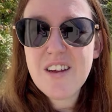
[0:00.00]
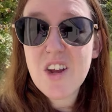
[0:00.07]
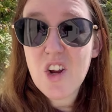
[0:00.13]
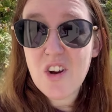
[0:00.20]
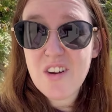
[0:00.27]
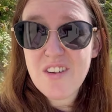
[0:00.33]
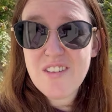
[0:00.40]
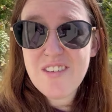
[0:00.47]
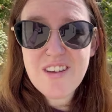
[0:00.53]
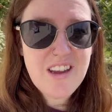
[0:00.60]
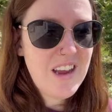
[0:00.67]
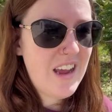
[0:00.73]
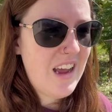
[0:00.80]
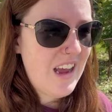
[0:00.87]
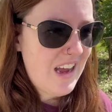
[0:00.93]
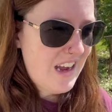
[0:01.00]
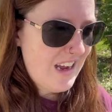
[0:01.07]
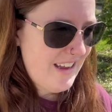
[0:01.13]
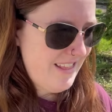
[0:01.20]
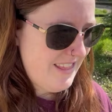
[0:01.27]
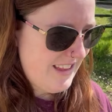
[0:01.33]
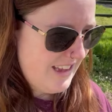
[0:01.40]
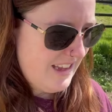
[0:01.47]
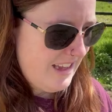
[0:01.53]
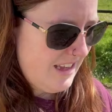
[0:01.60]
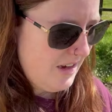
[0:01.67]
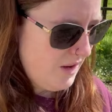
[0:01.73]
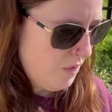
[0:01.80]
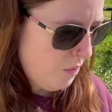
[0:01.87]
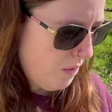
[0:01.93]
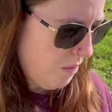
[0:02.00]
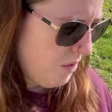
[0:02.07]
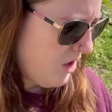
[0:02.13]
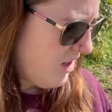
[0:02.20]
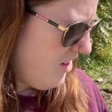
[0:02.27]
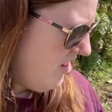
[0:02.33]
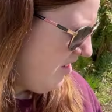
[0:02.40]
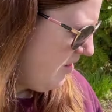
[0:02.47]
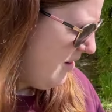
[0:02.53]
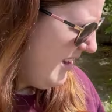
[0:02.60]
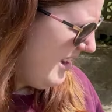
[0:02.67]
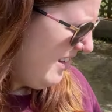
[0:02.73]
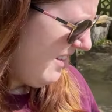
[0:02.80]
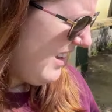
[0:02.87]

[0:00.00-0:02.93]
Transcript: cut. And then what we're going to do is